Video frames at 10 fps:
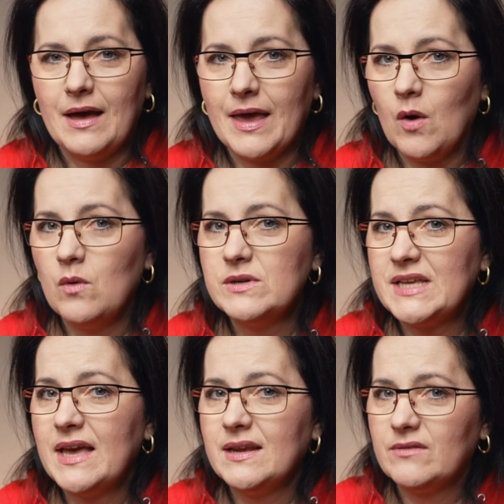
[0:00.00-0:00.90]
I
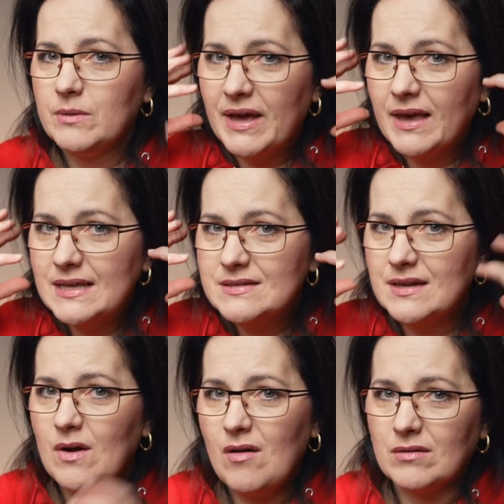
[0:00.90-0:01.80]
always edit with my
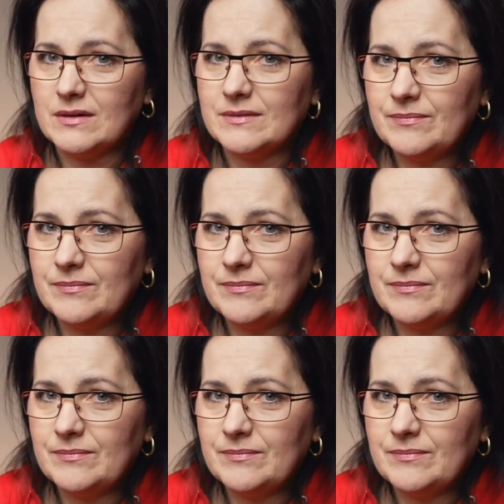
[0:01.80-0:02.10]
headset on.